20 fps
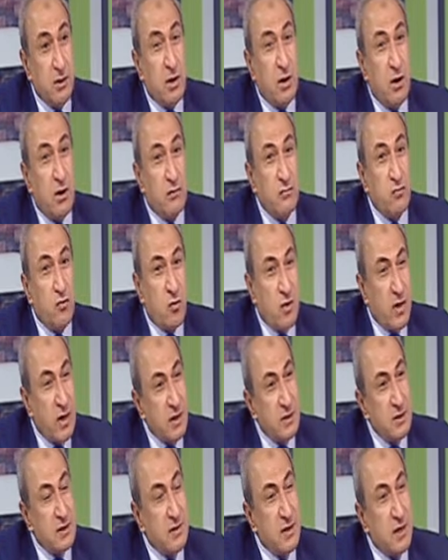of
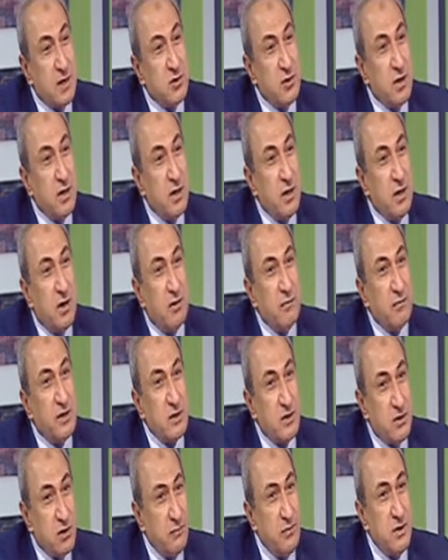greatness, actually, of the
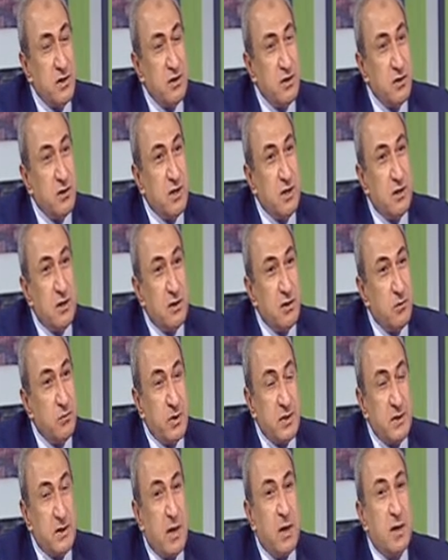Soviet Union that it
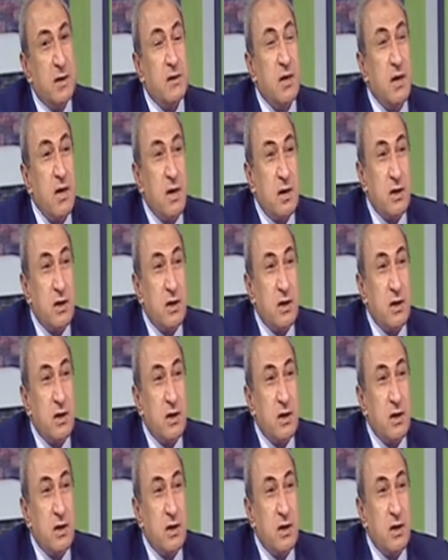once had,